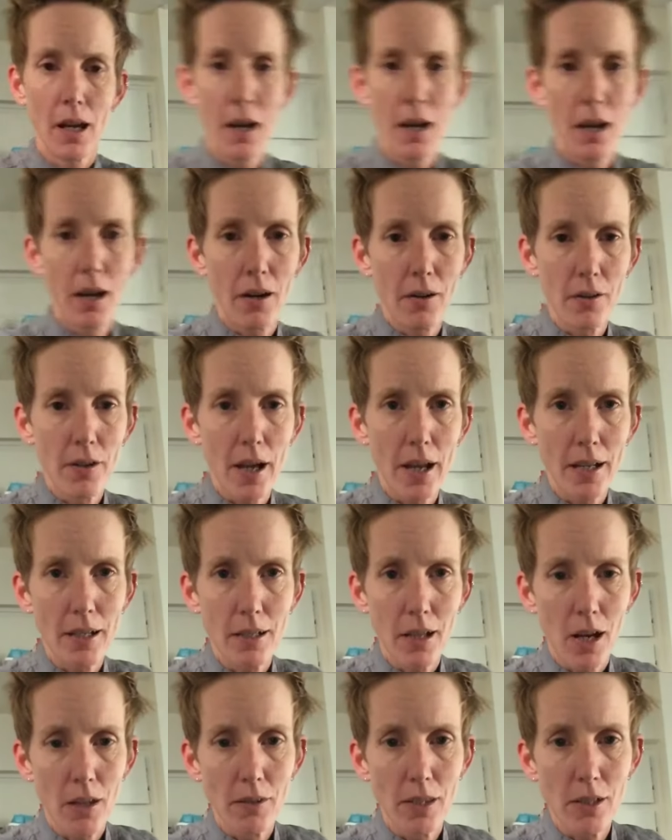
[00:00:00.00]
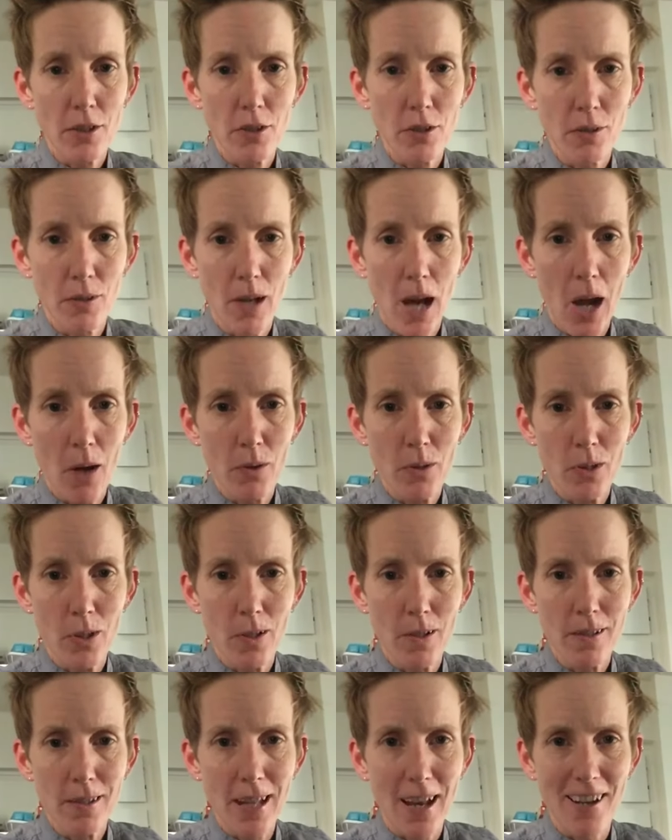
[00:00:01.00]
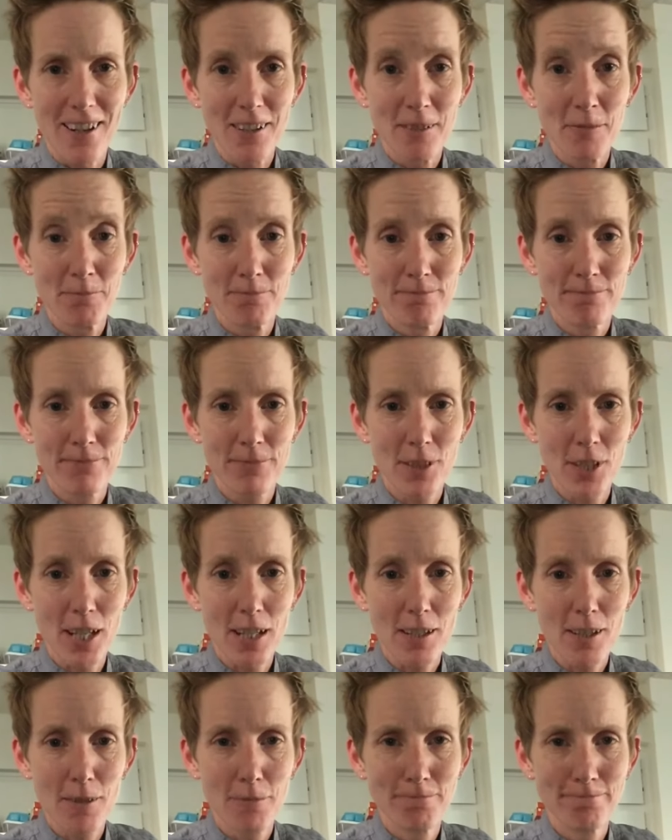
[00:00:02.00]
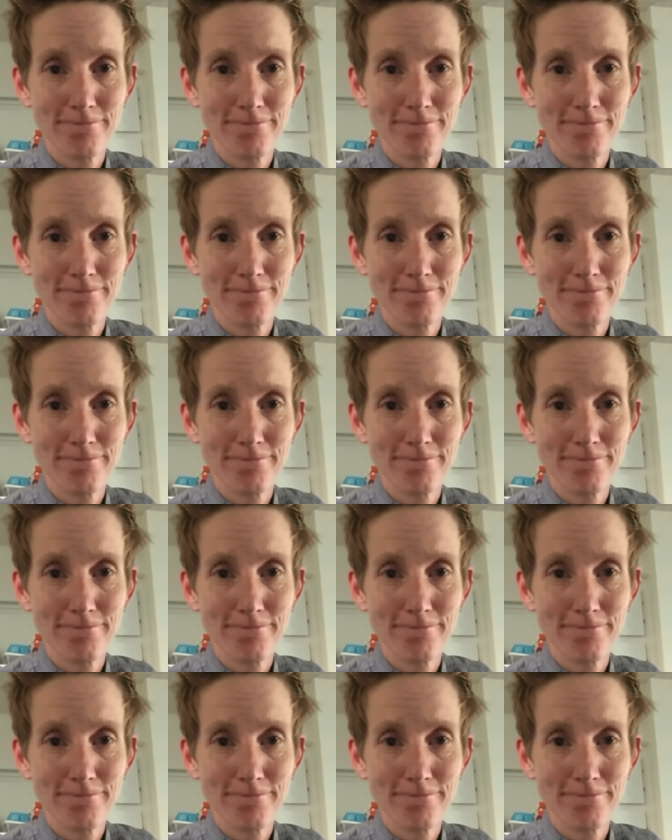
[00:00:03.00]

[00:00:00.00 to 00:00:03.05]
All right, I'll let you know how it turns out. Cheese.